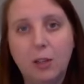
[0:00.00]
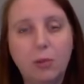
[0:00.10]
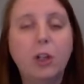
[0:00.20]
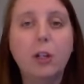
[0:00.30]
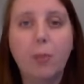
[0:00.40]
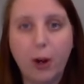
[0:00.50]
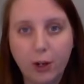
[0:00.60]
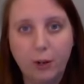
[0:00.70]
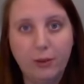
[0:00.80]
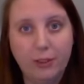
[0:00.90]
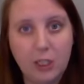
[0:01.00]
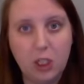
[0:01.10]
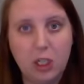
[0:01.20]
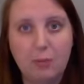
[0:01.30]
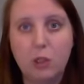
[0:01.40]
community partner
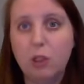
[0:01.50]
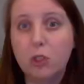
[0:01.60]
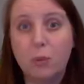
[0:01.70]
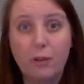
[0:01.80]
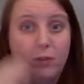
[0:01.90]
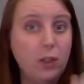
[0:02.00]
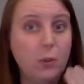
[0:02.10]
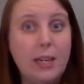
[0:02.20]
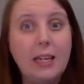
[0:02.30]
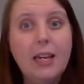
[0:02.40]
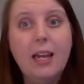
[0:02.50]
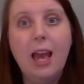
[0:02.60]
relationships. So just reviewing